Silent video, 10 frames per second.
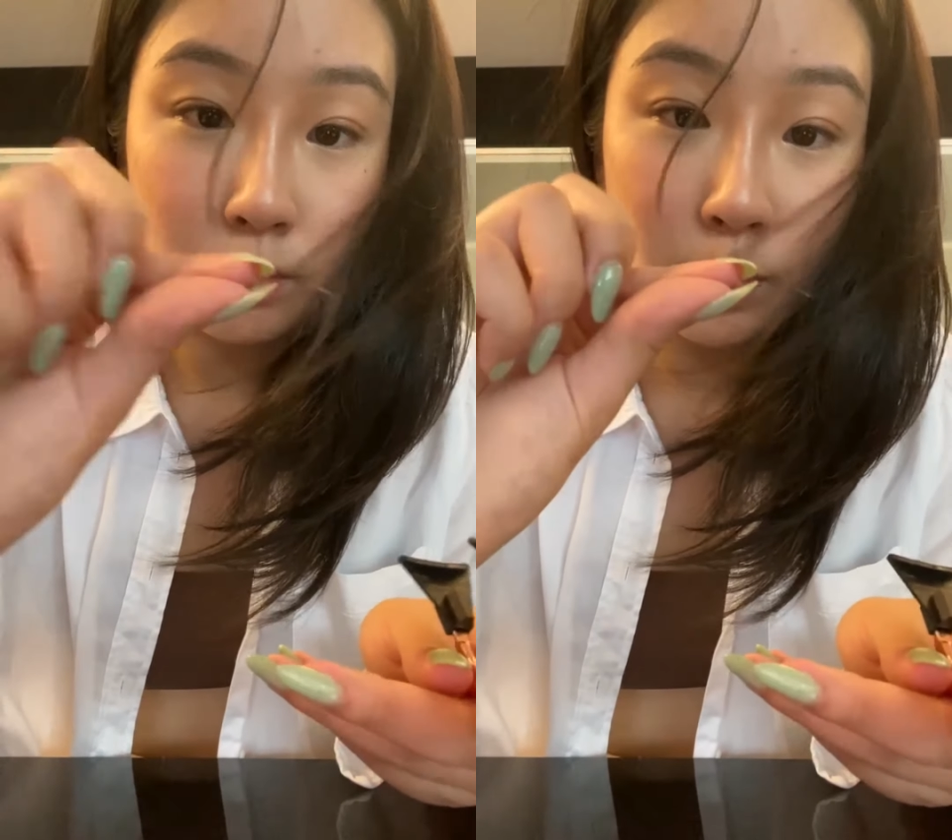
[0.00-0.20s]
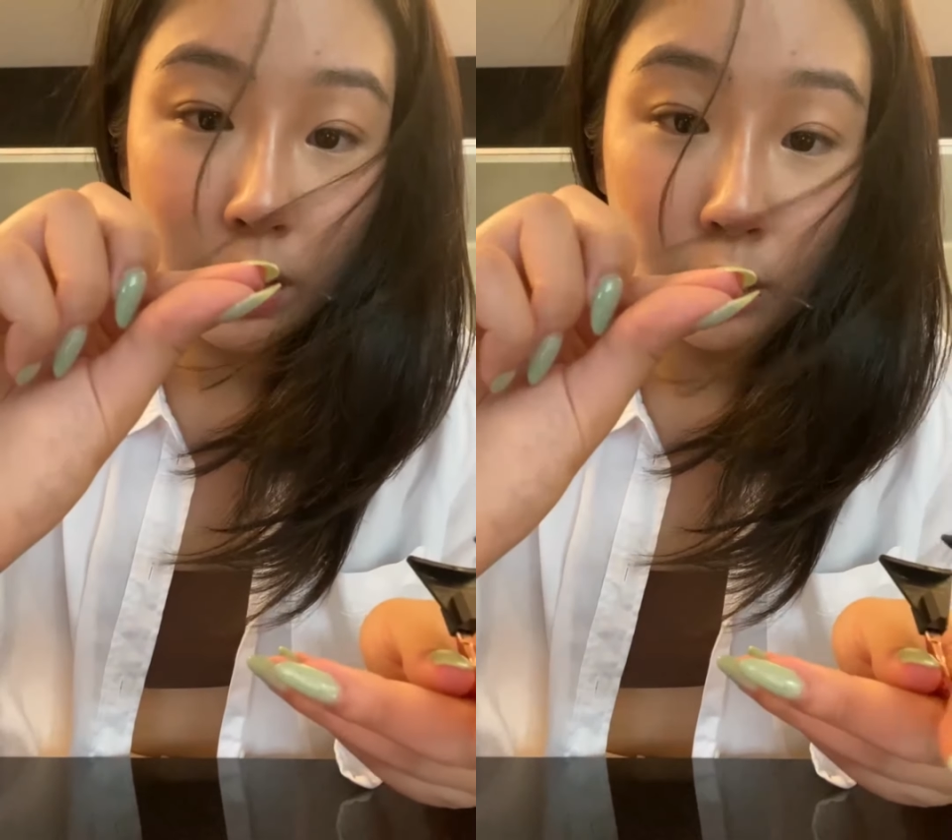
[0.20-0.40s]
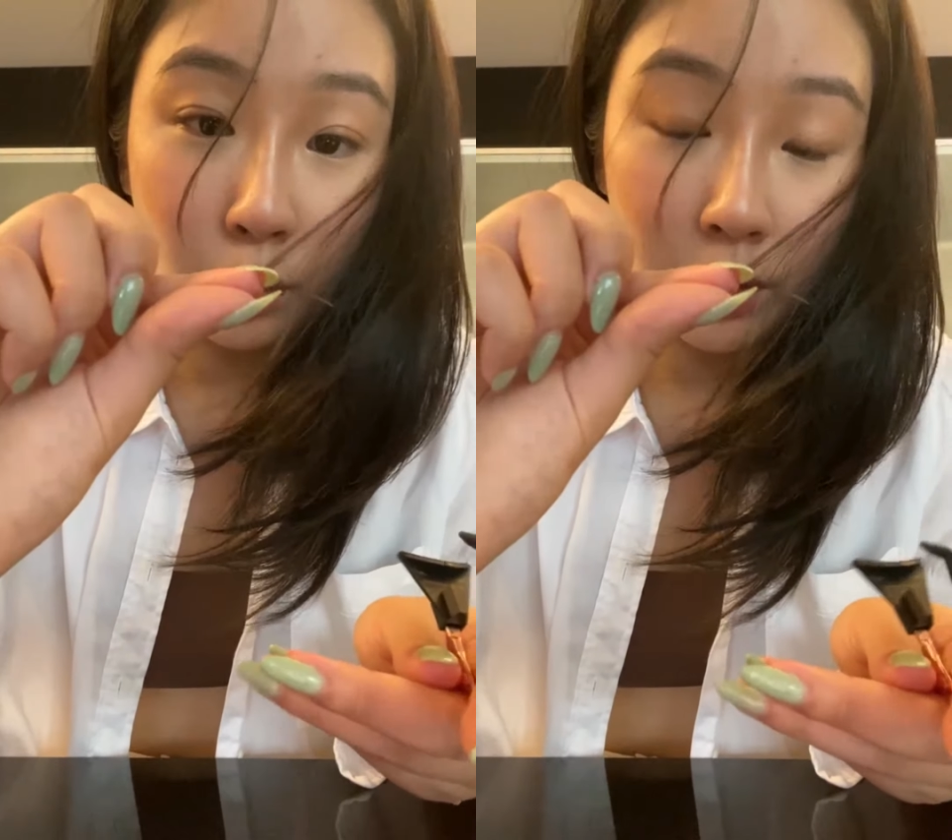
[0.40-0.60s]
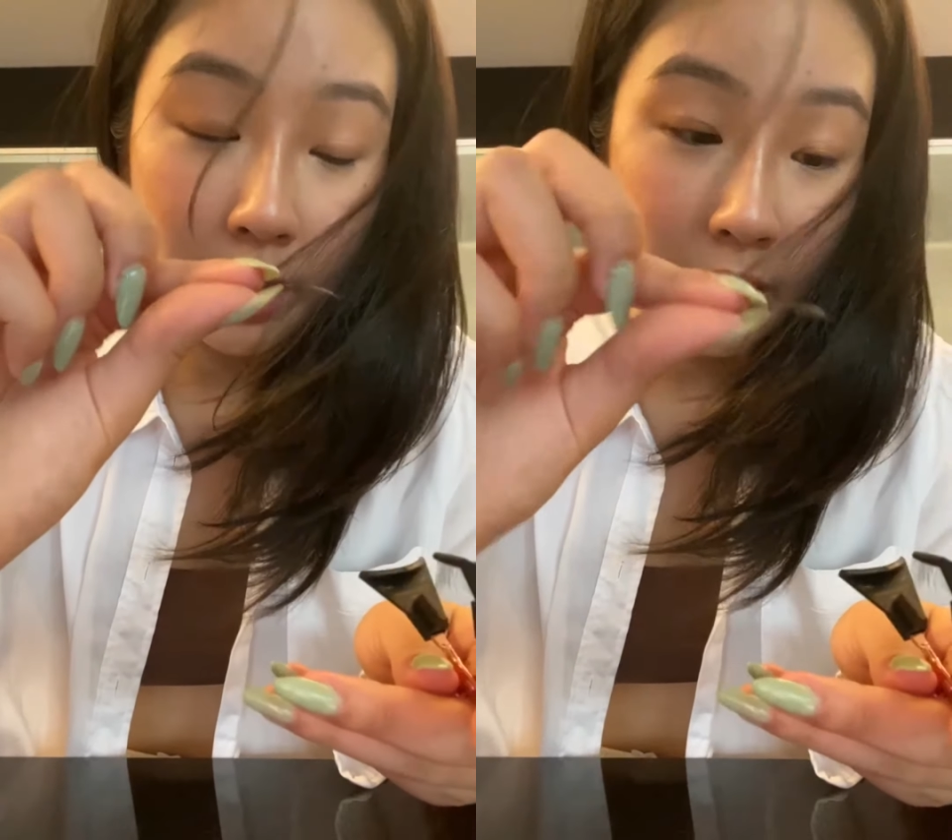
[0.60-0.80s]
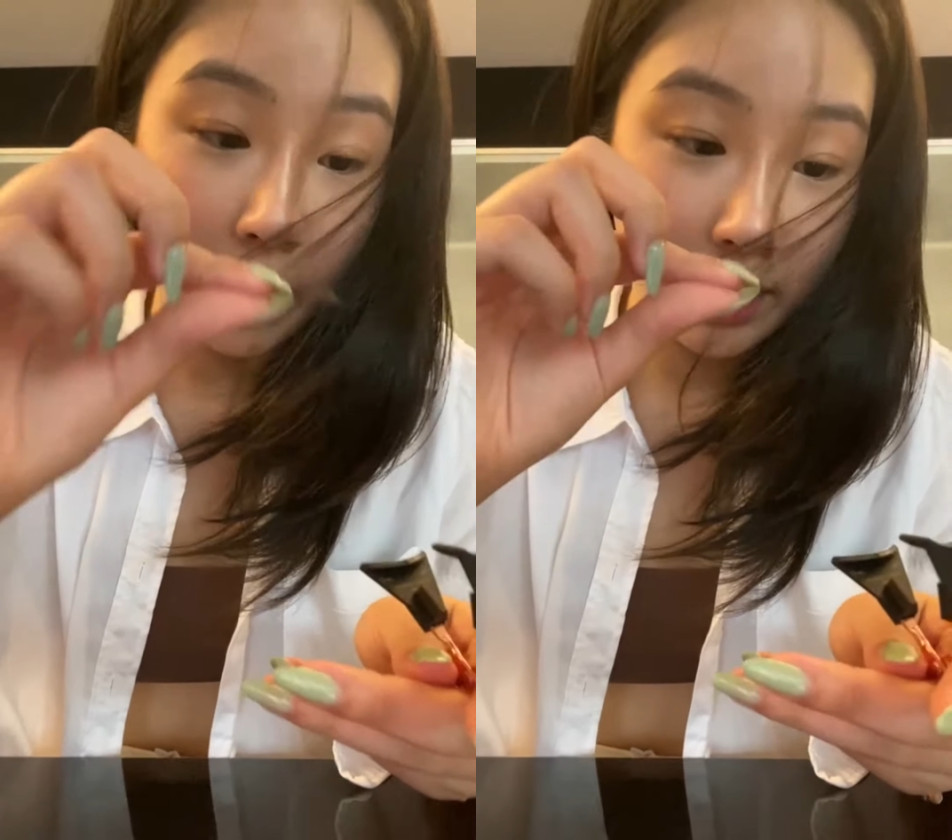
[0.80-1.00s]
below the
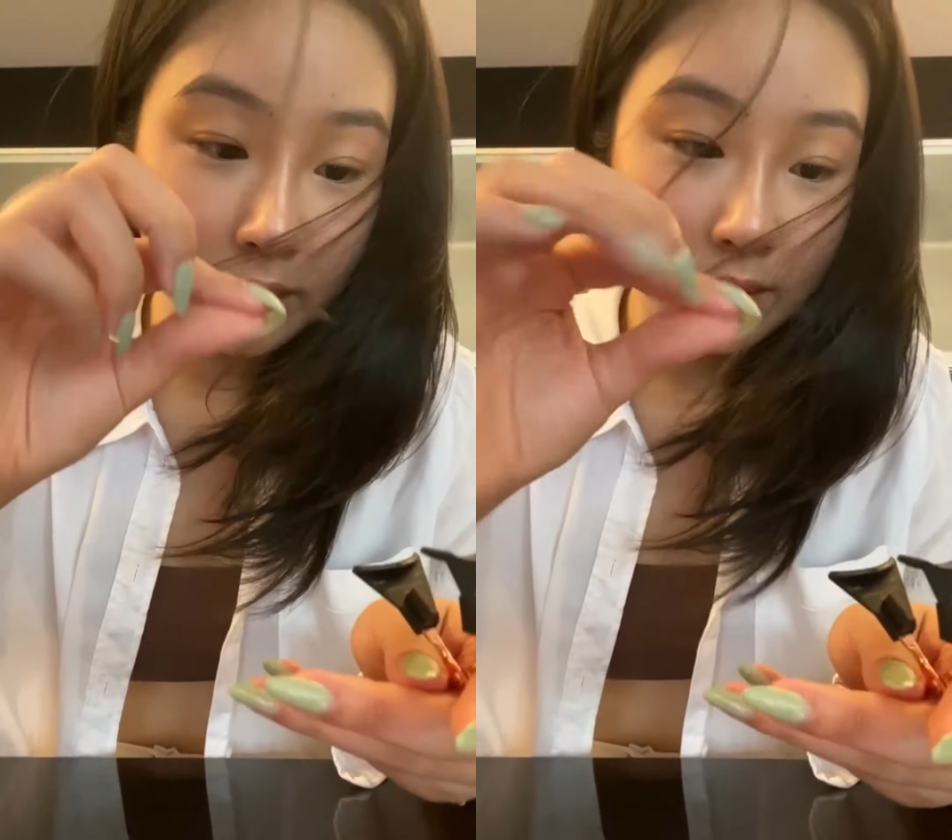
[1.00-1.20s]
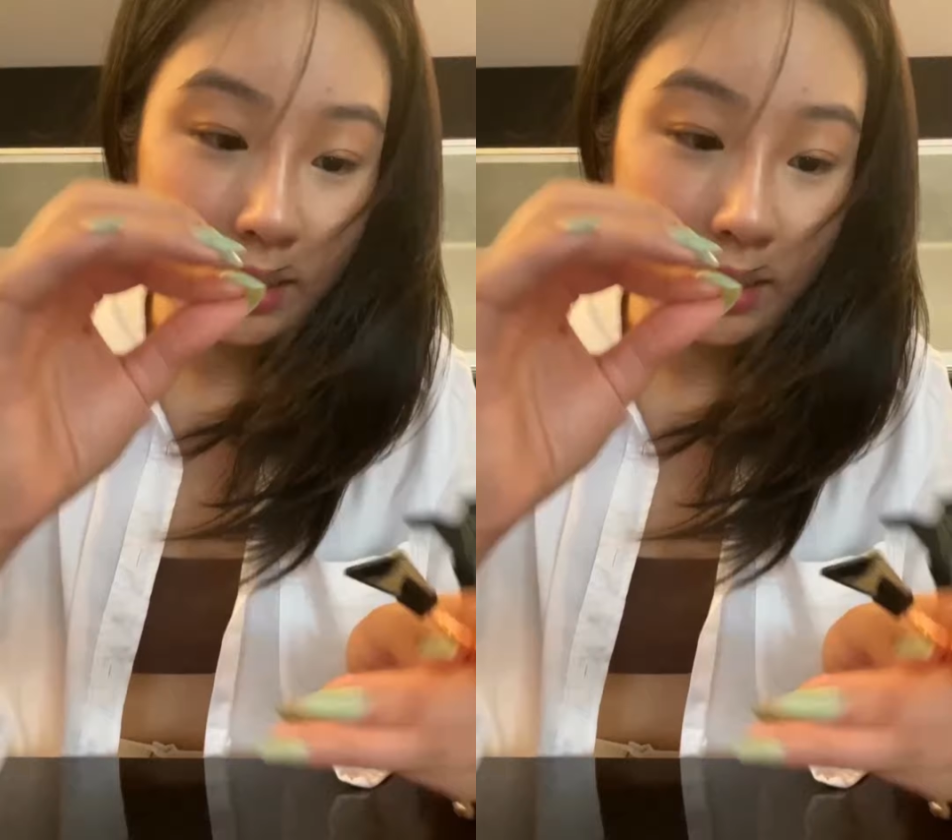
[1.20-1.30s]
hairs,